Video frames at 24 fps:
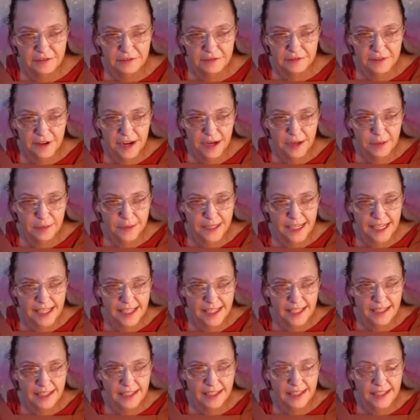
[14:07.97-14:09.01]

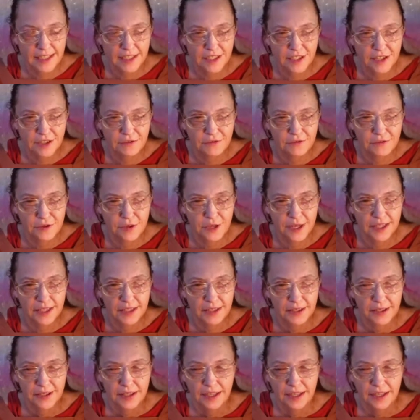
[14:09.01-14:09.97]
fireplaces and so forth.